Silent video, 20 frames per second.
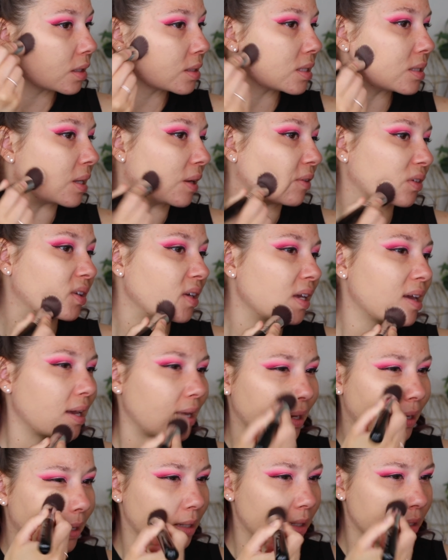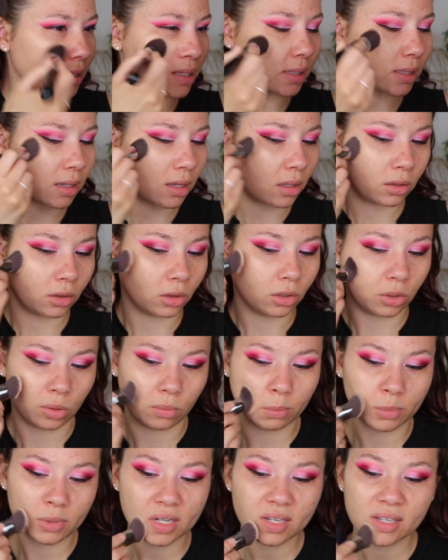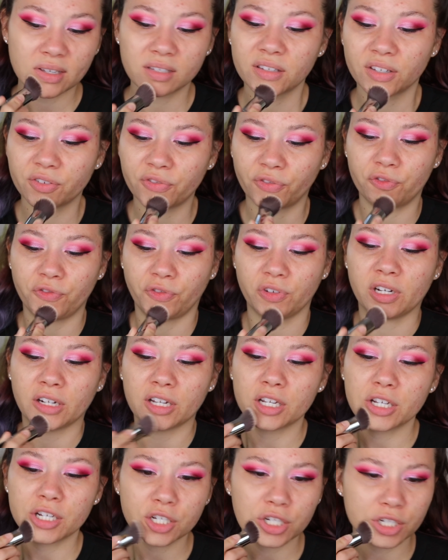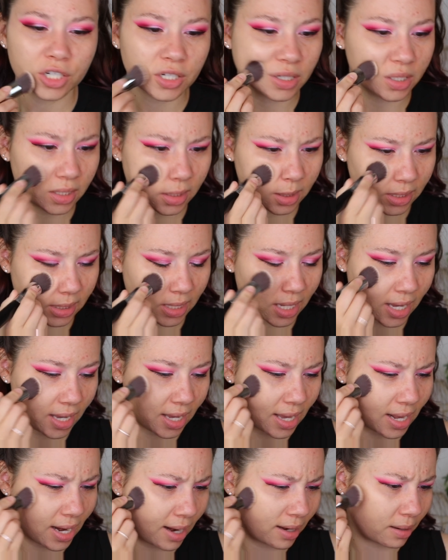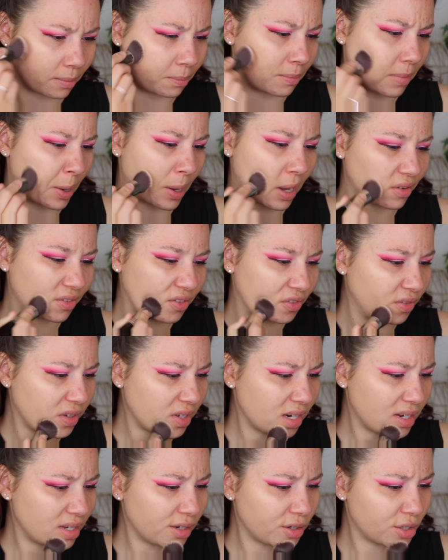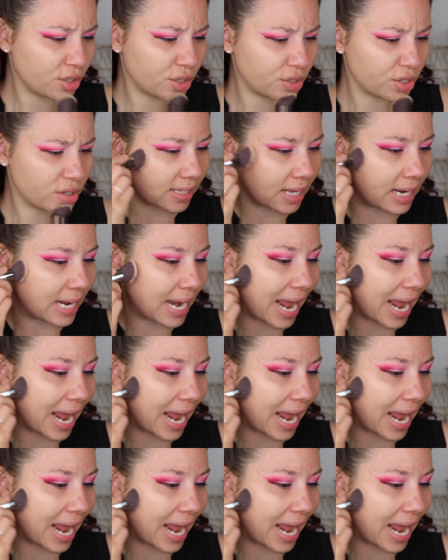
This definitely has a luminous finish. Did it say it had a matte finish? It's a